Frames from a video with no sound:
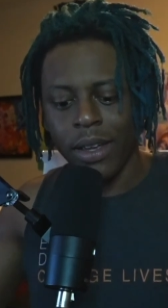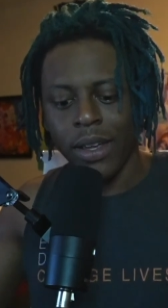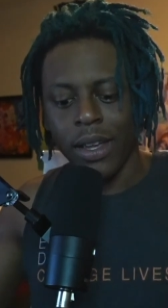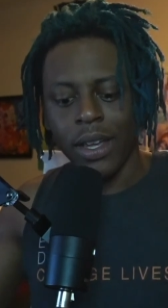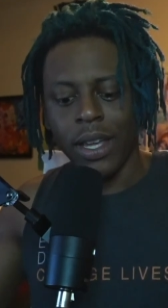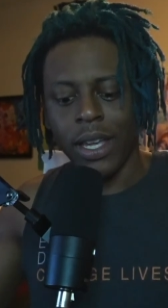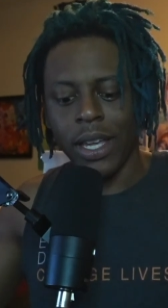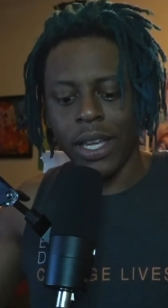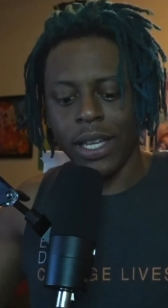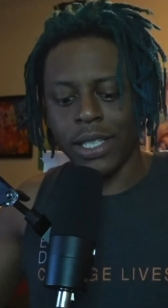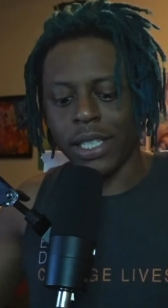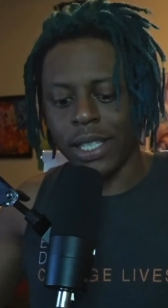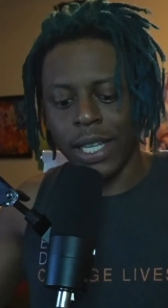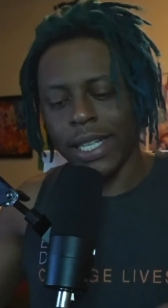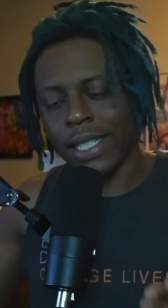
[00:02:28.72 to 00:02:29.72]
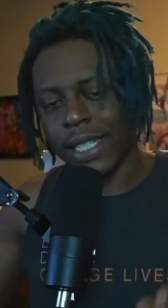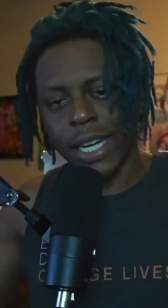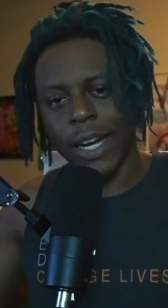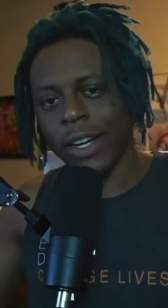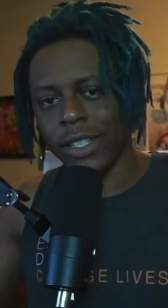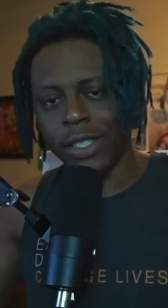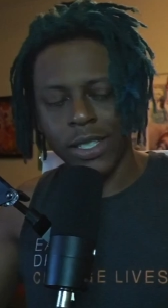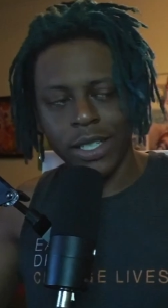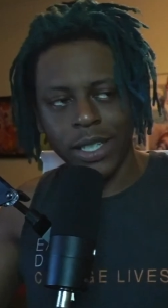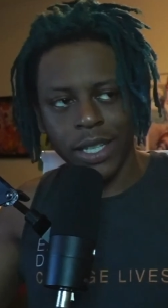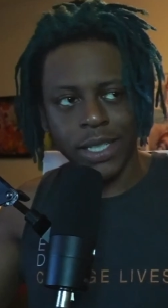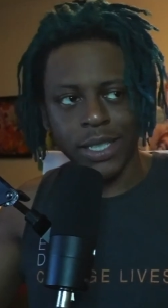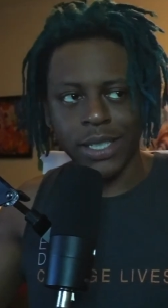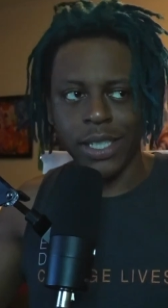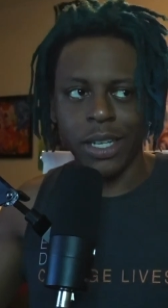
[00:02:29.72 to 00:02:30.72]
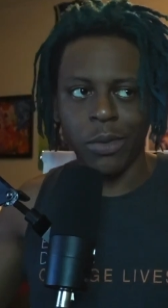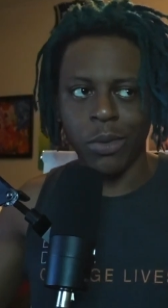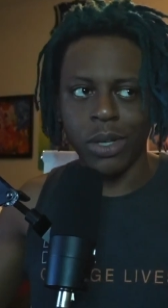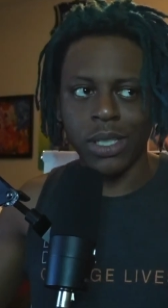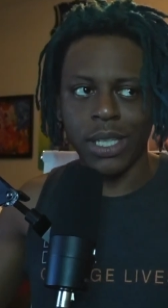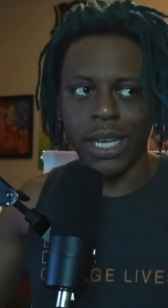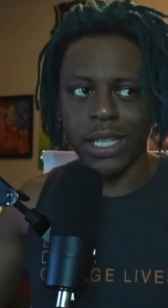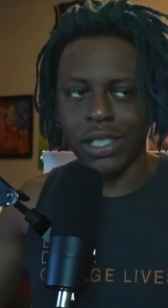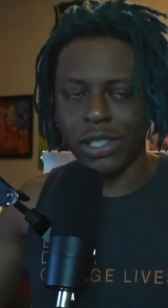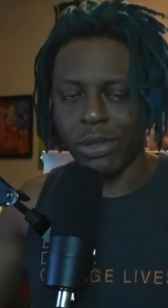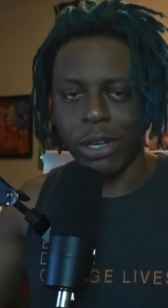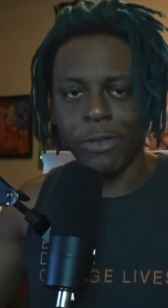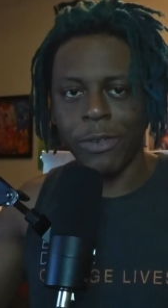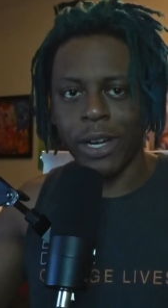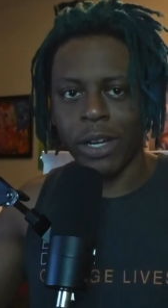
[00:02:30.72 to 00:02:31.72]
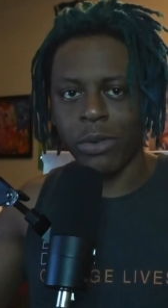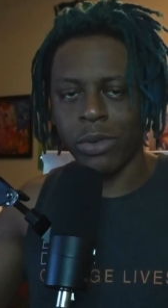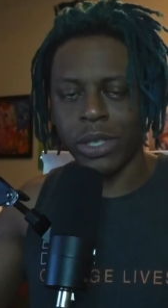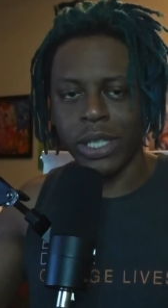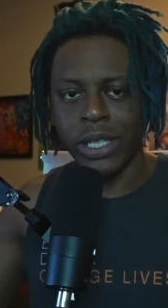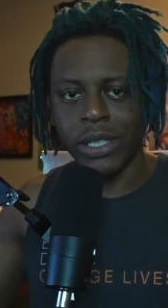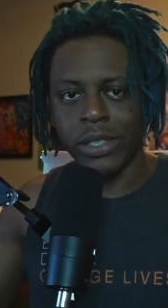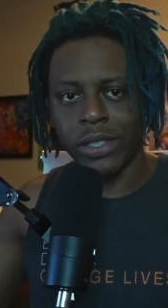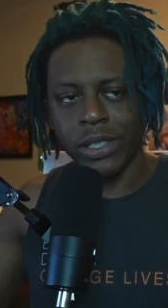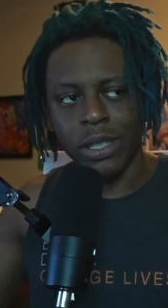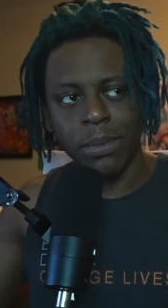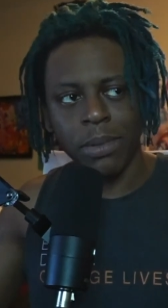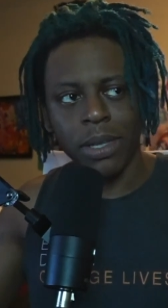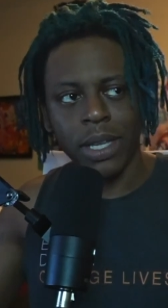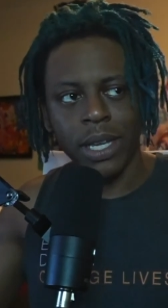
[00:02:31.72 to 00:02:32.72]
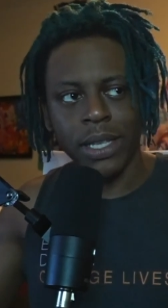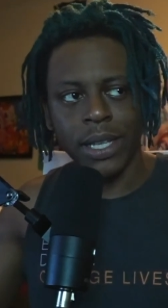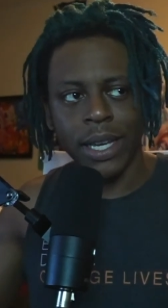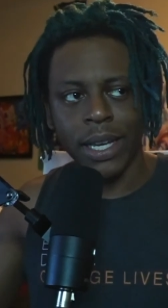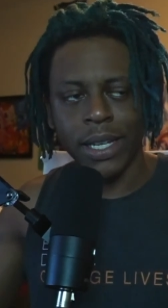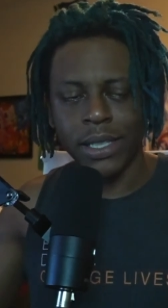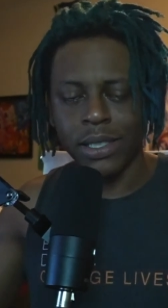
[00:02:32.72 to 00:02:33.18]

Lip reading: it's less characters in this than there was, like, a Street Fighter release or something like that.